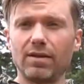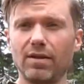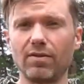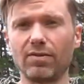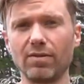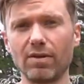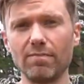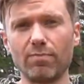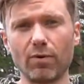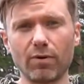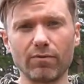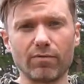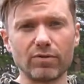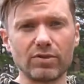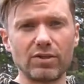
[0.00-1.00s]
is important
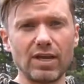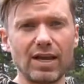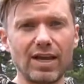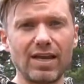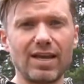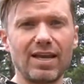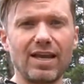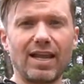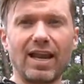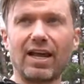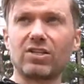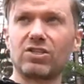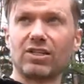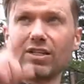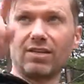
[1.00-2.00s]
for today. And
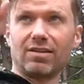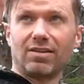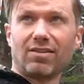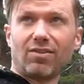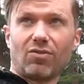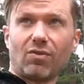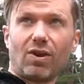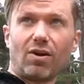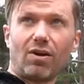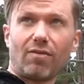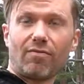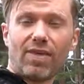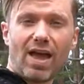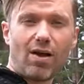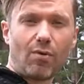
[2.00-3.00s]
actually, straight off
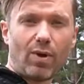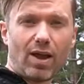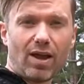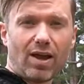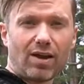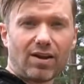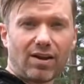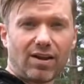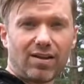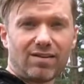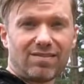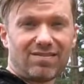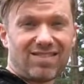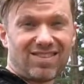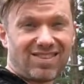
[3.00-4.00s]
that way on a
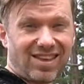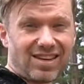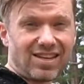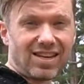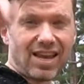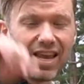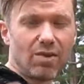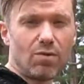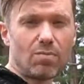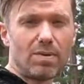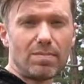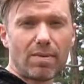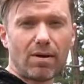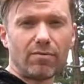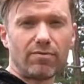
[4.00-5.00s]
sunny day would be
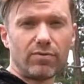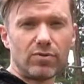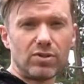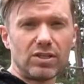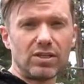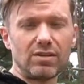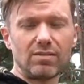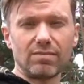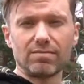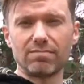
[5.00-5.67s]
Mount Fuji.